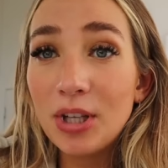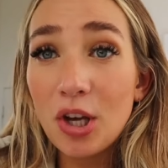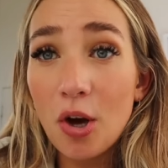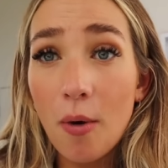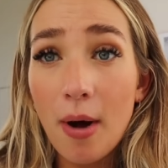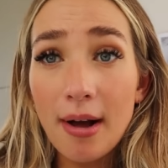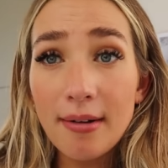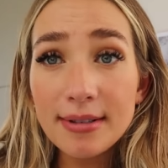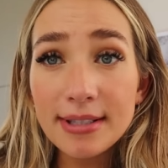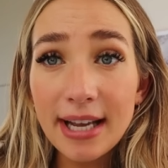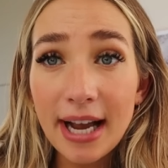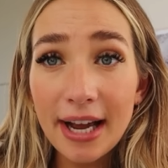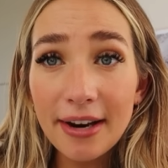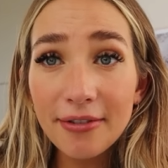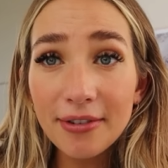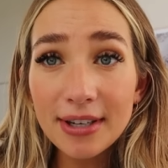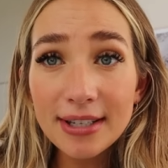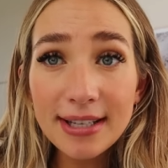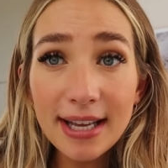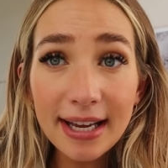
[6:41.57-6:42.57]
go
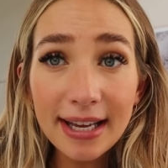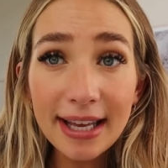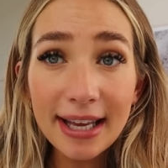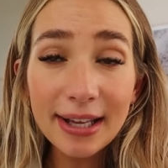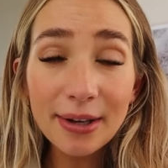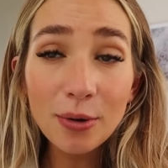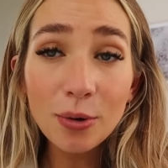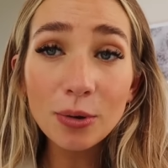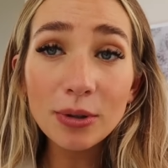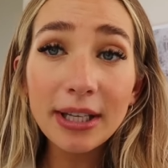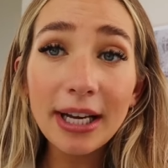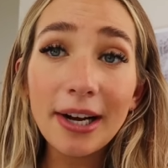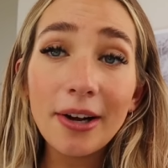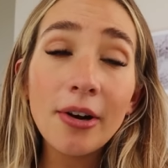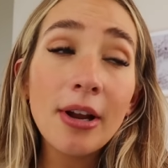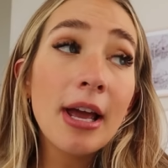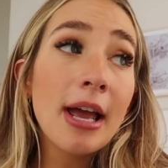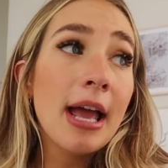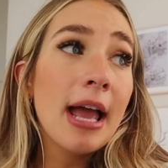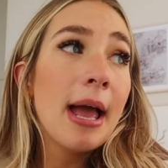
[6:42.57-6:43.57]
outside for a second and cool
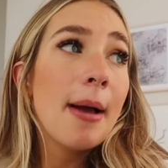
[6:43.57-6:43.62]
down,